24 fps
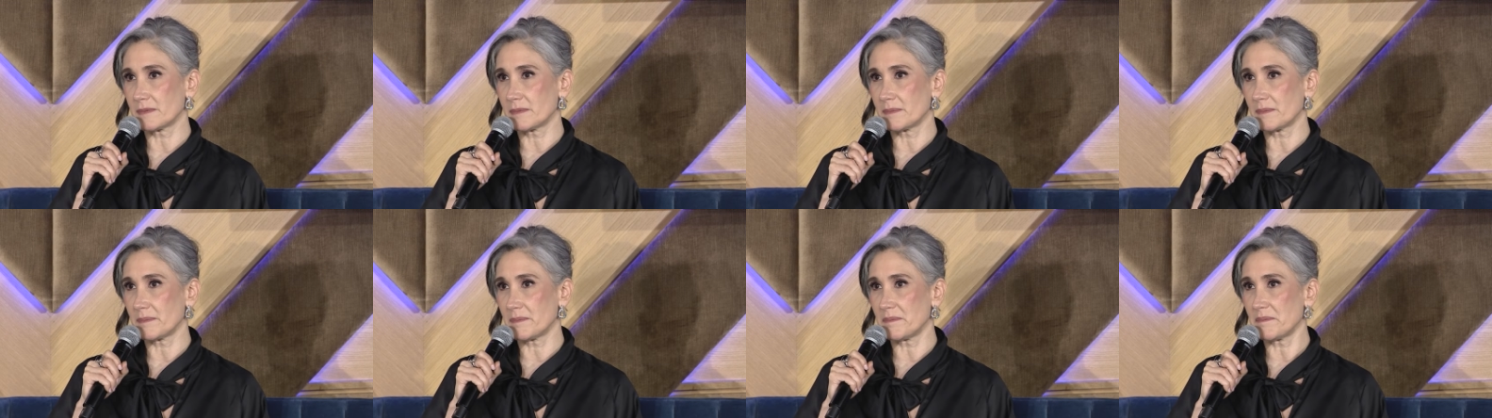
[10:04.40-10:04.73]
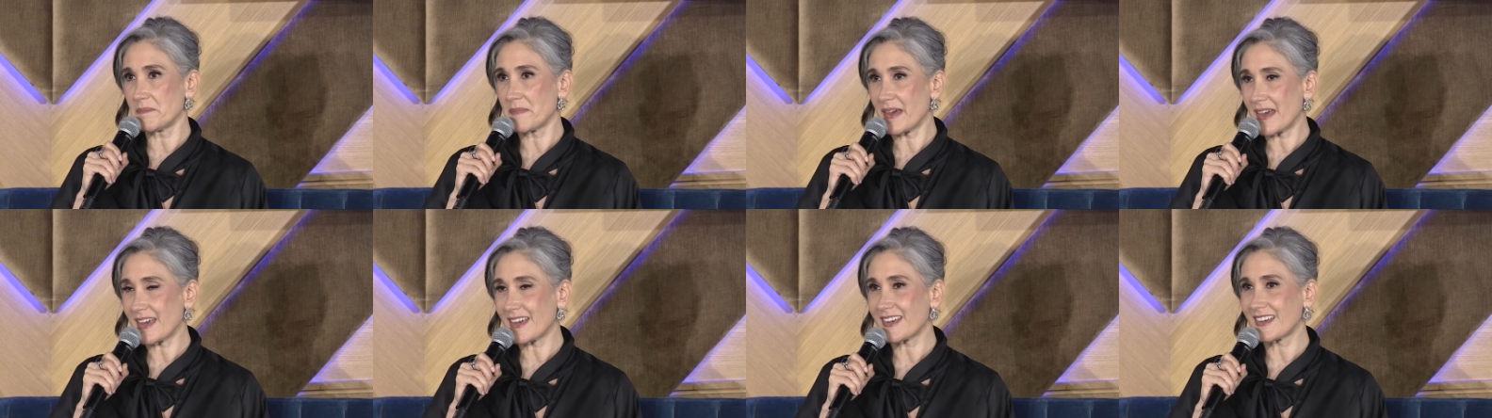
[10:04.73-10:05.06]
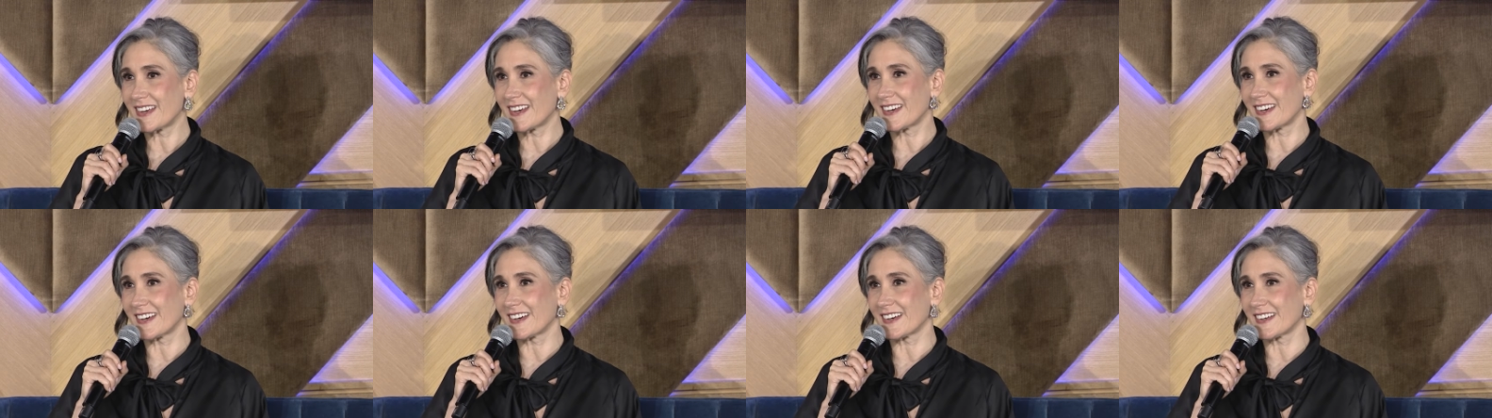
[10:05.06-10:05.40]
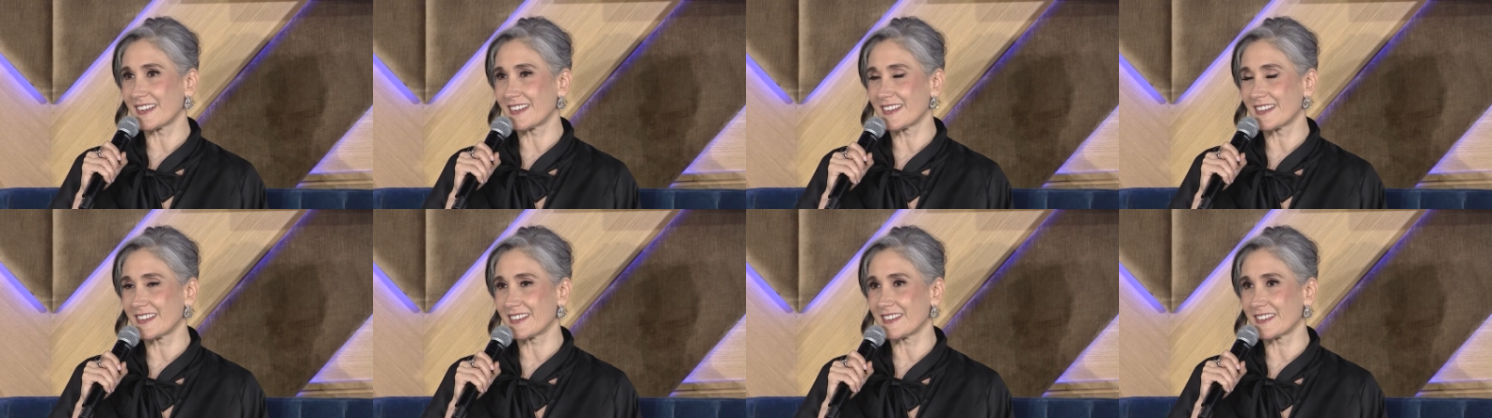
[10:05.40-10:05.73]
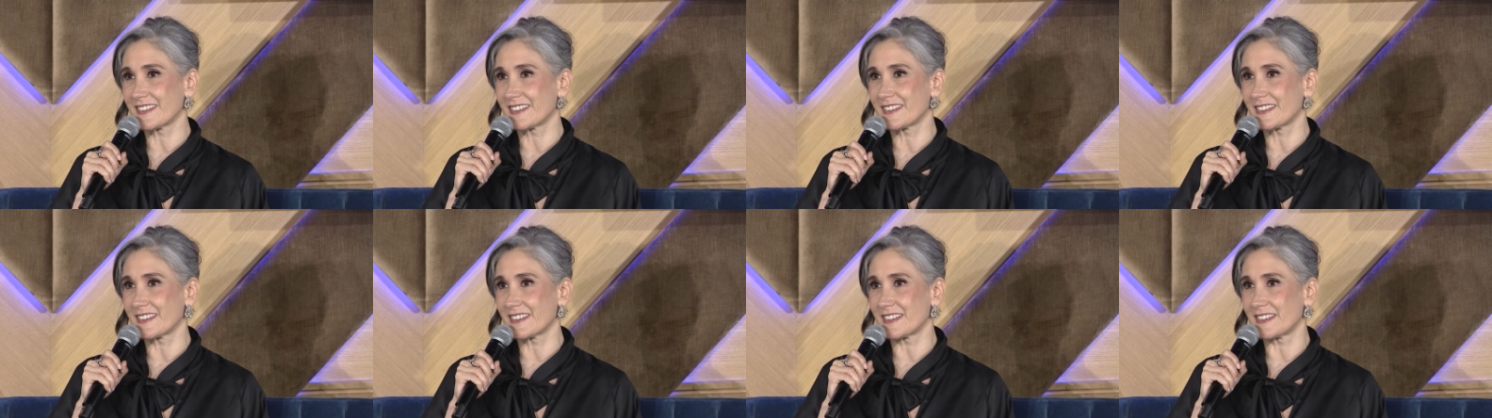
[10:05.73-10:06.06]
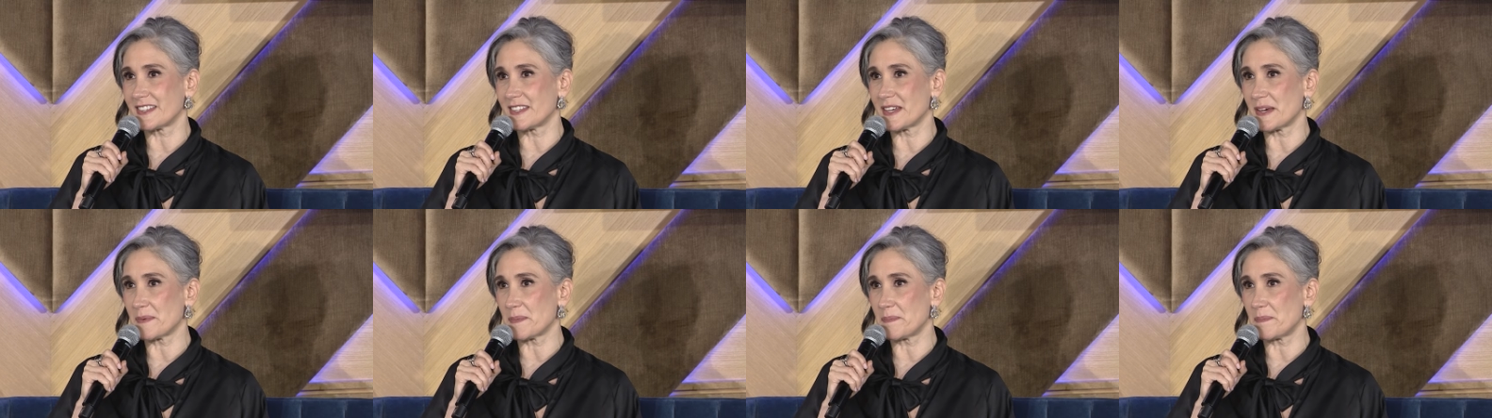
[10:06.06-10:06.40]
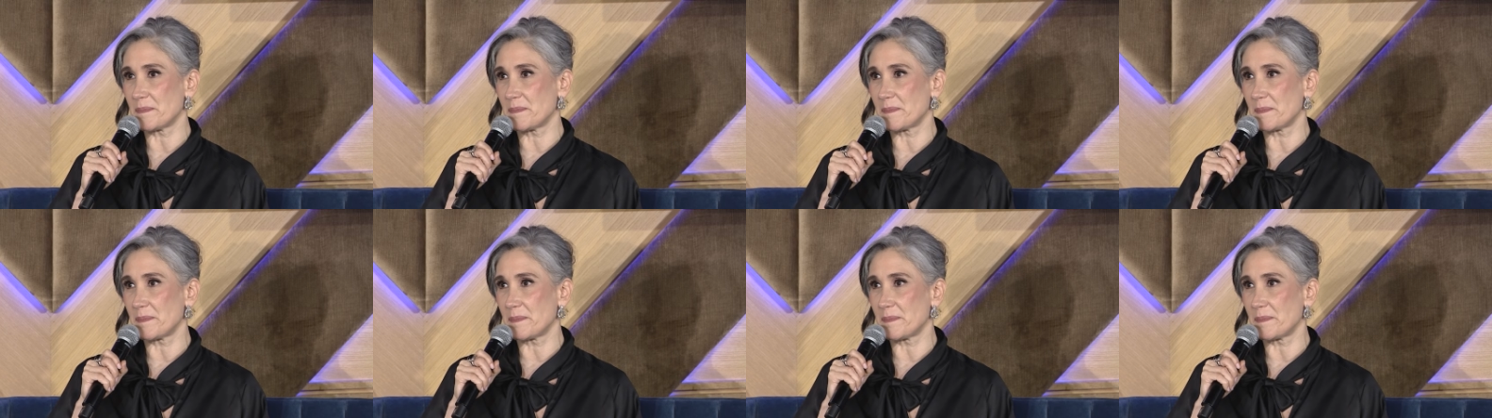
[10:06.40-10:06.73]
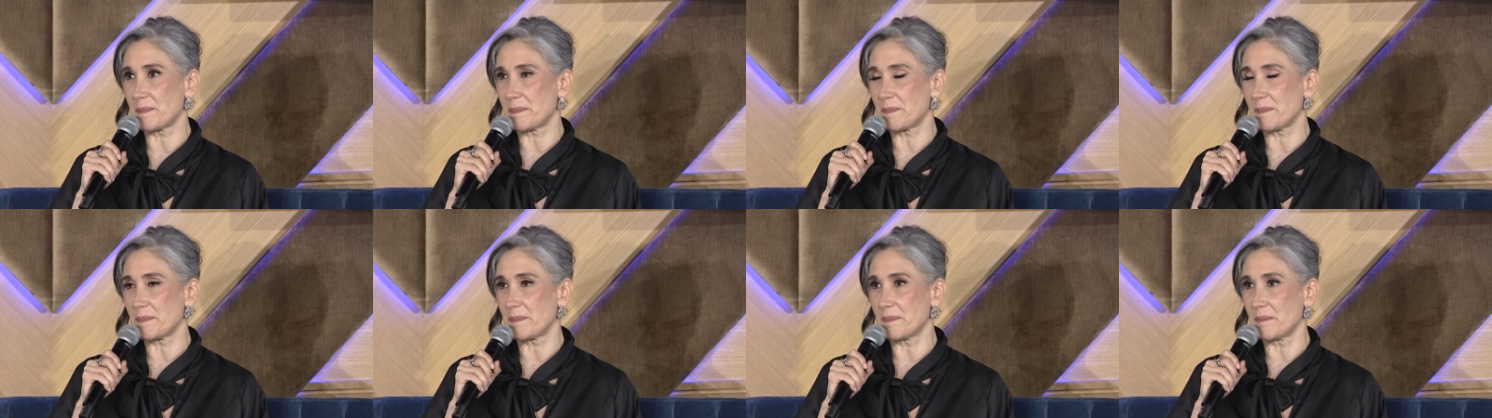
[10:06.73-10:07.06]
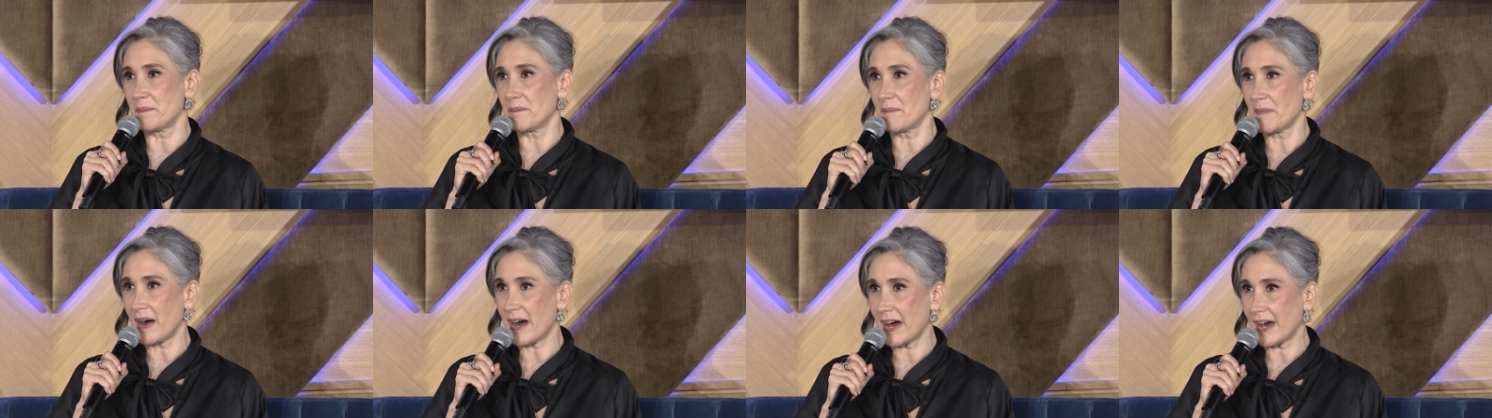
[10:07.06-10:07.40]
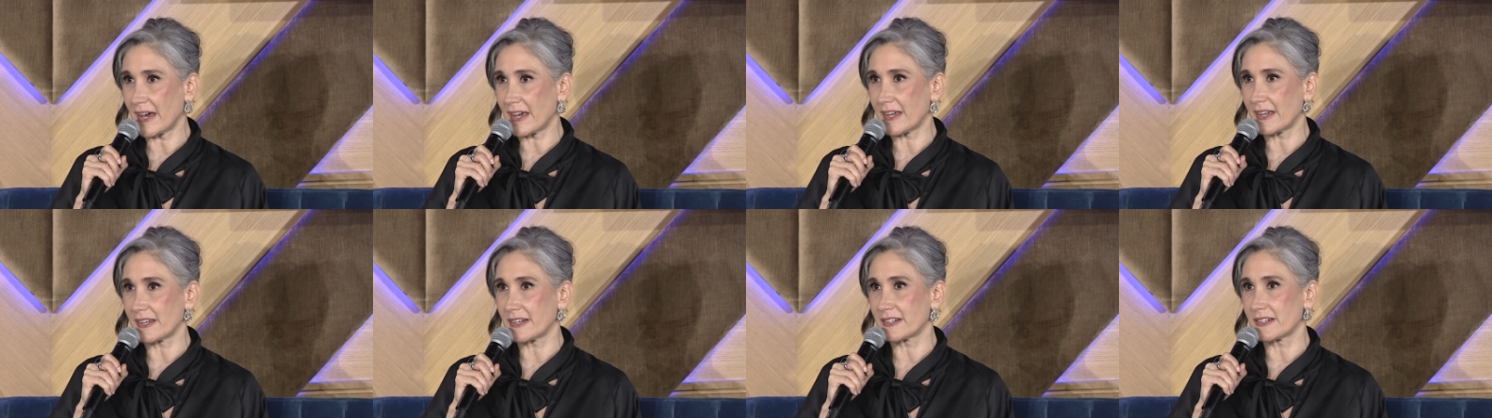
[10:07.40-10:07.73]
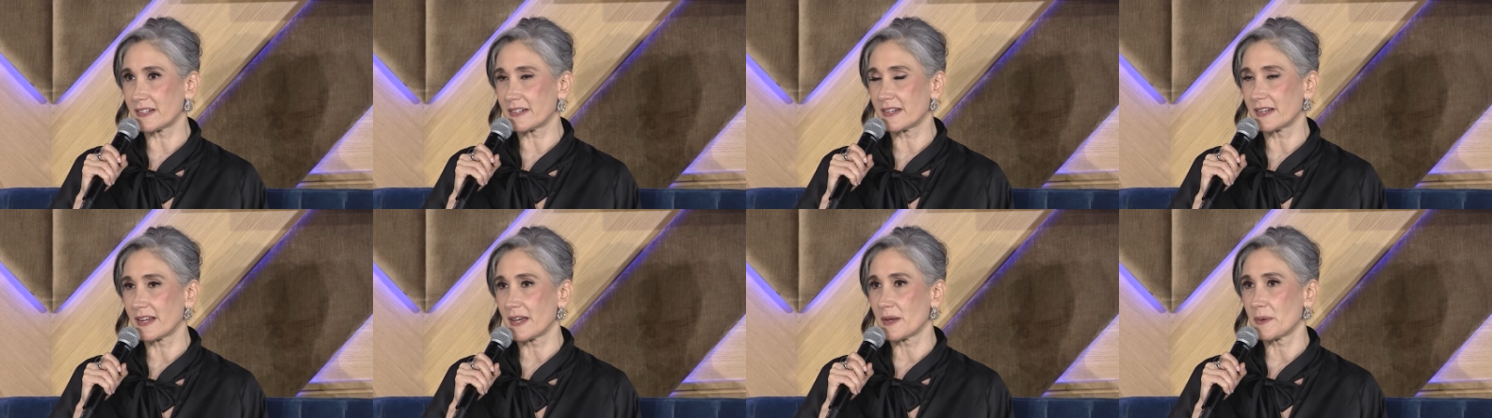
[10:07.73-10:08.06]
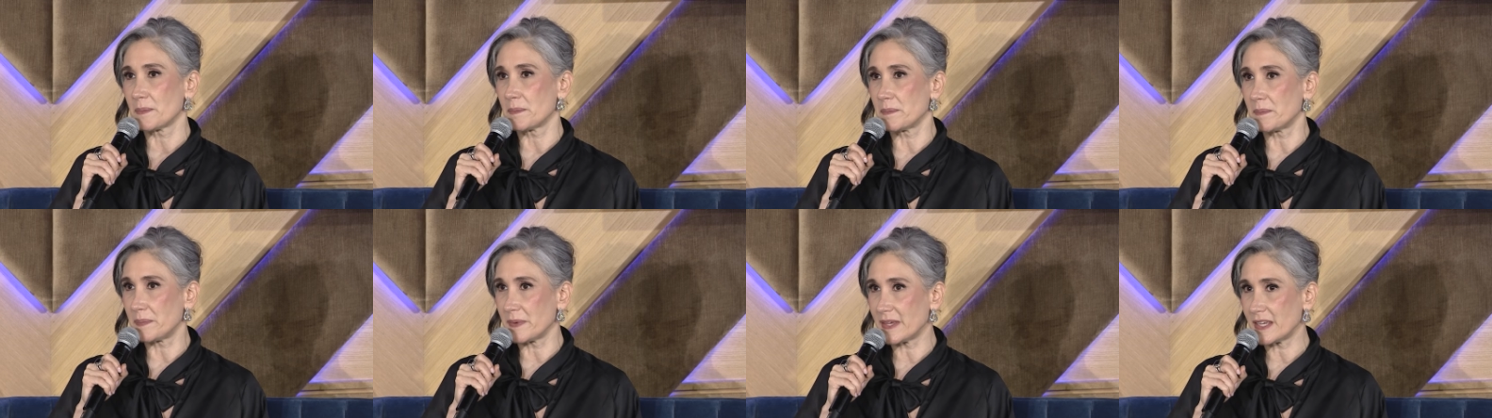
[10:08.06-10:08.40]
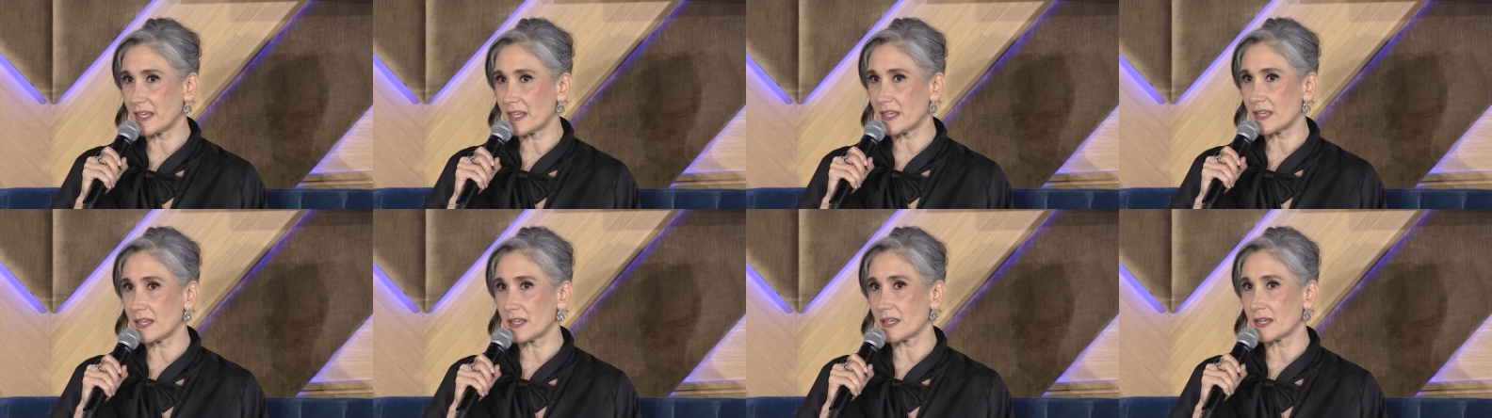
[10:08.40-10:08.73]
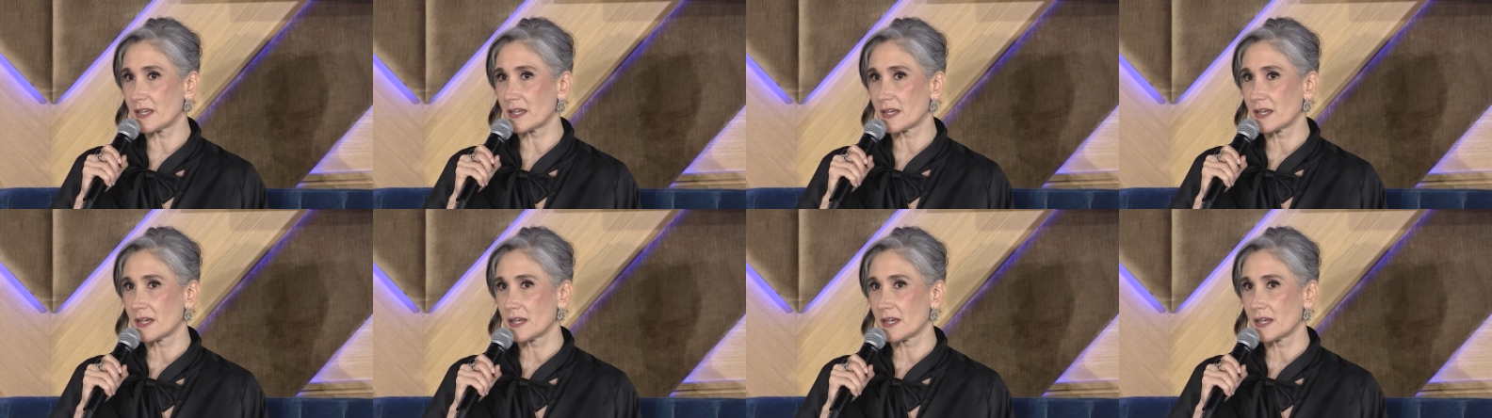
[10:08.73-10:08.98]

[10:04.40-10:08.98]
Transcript: make the mind be